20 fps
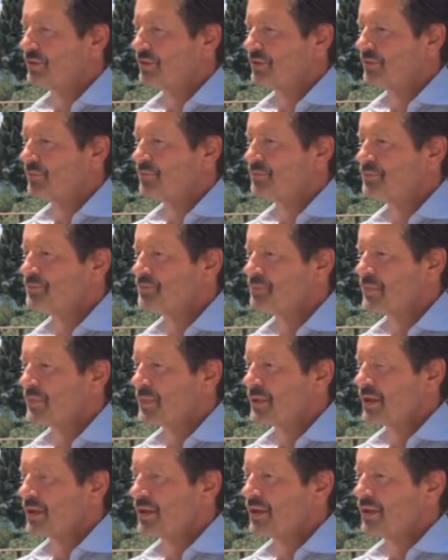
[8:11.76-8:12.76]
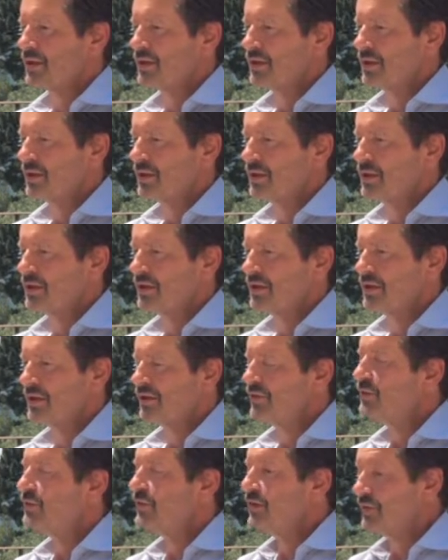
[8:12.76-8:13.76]
and um, uh,
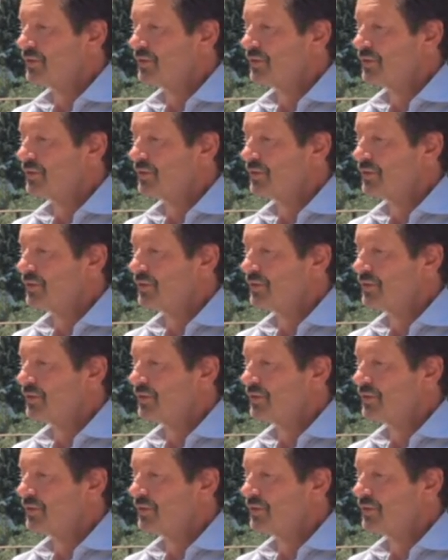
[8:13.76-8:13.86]
and